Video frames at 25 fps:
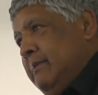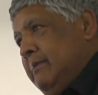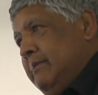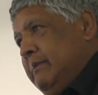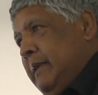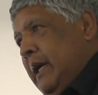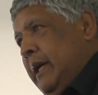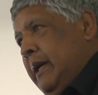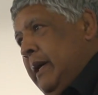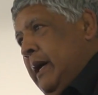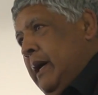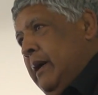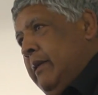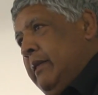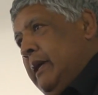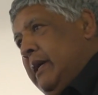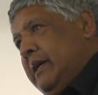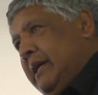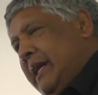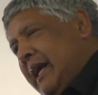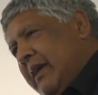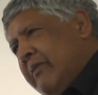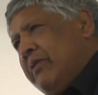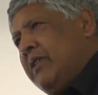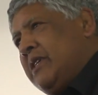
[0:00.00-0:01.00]
You know, the
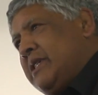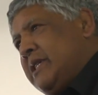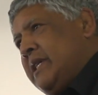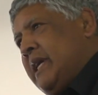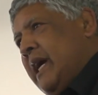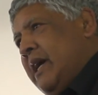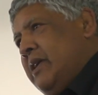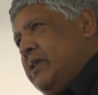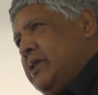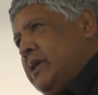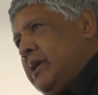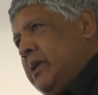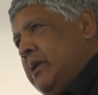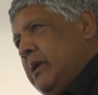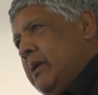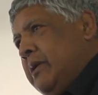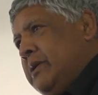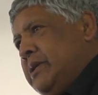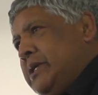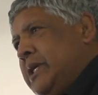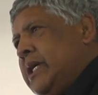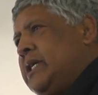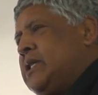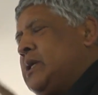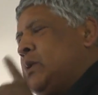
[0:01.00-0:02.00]
devastation on
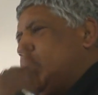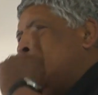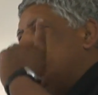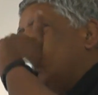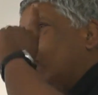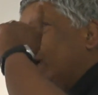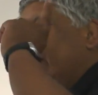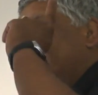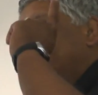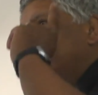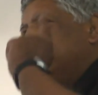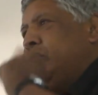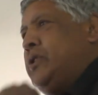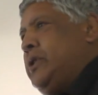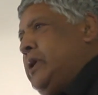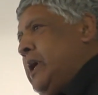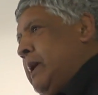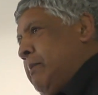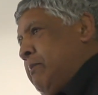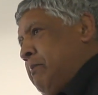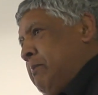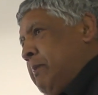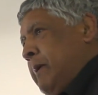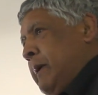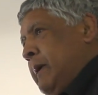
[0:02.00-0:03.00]
just one
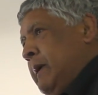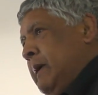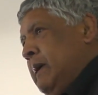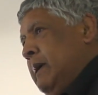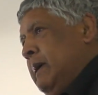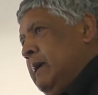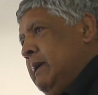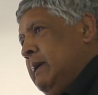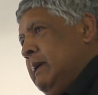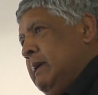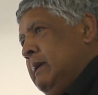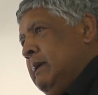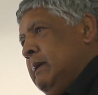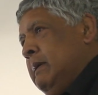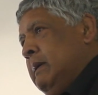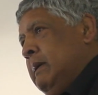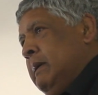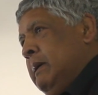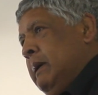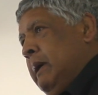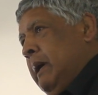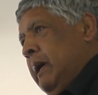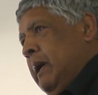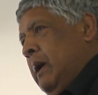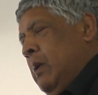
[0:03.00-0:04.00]
ship.
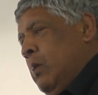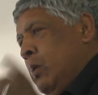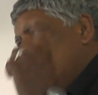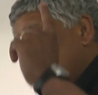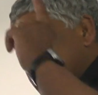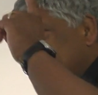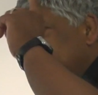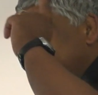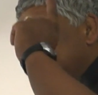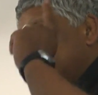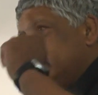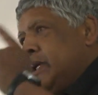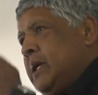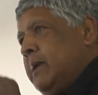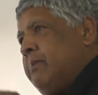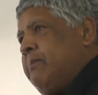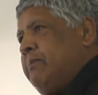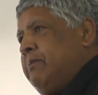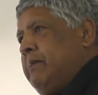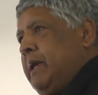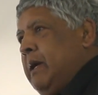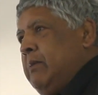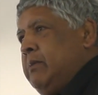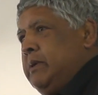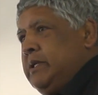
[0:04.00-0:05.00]
You know, one
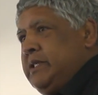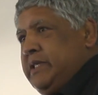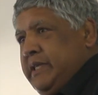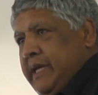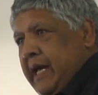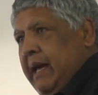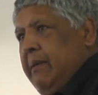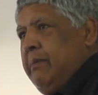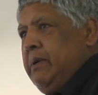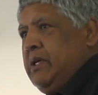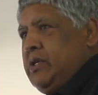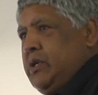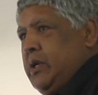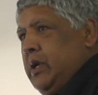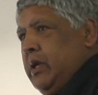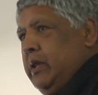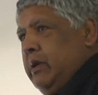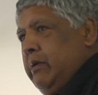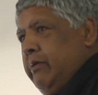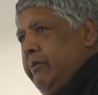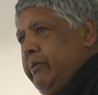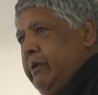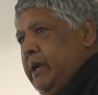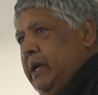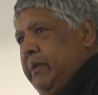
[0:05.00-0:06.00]
ship that was damaged on
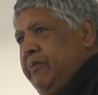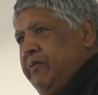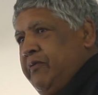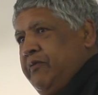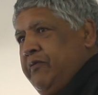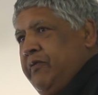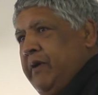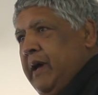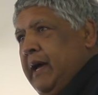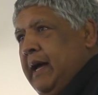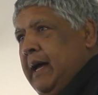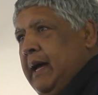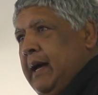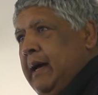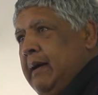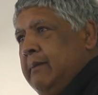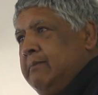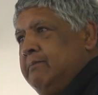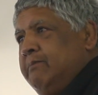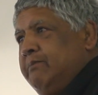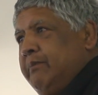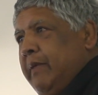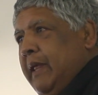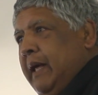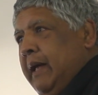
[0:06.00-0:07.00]
the reef
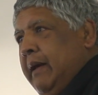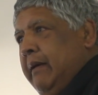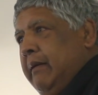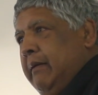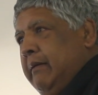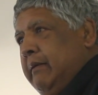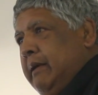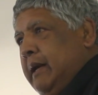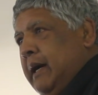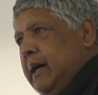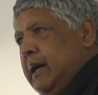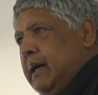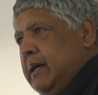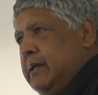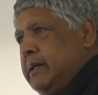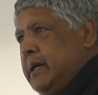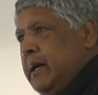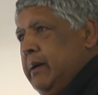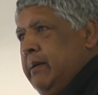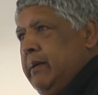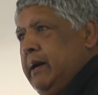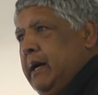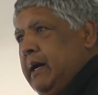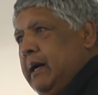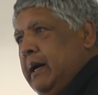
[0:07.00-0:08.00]
in
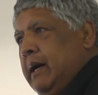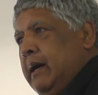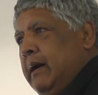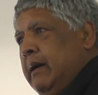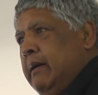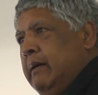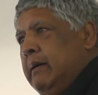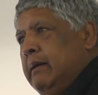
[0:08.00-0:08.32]
Tauranga.